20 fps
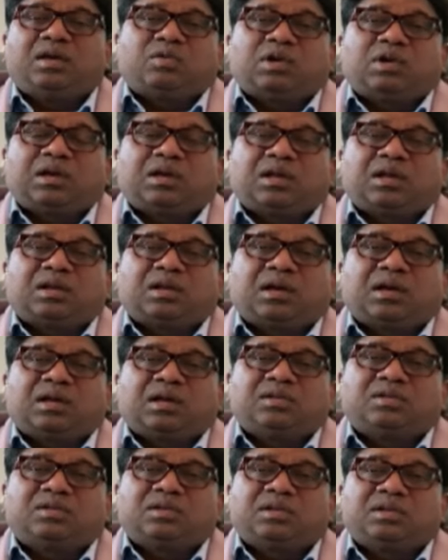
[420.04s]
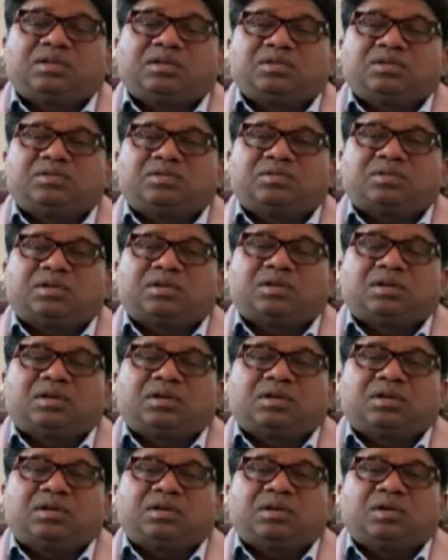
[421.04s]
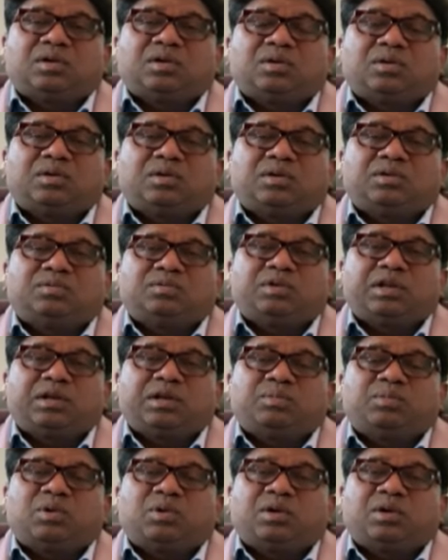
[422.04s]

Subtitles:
cervical cancer is, you know, is very